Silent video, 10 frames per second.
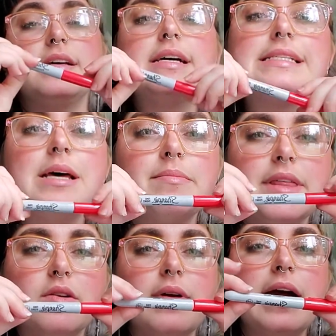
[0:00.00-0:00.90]

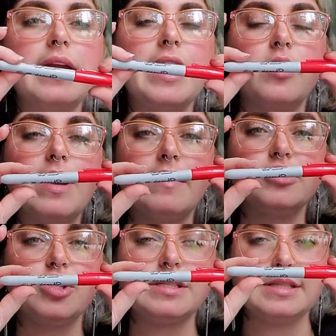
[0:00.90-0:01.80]
something red, I don't have to
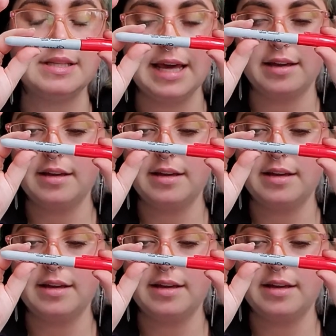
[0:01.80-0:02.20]
just like